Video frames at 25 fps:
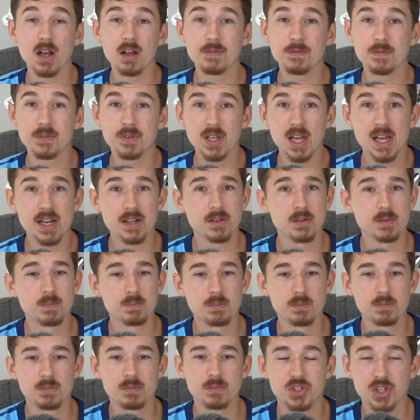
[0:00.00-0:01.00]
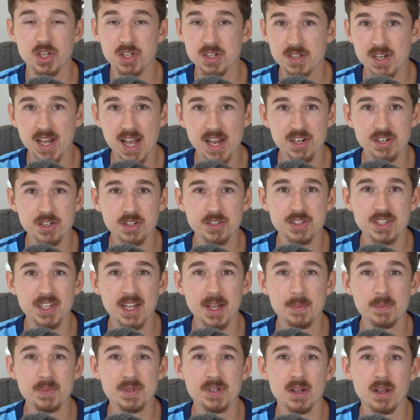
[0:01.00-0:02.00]
off, yeah, just national
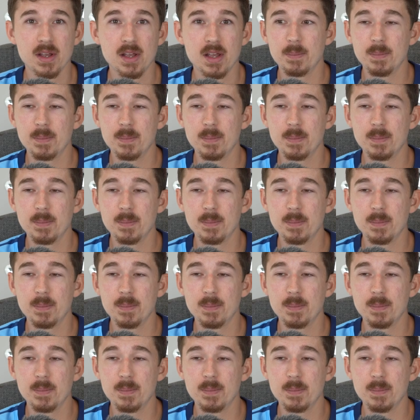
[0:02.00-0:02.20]
teams.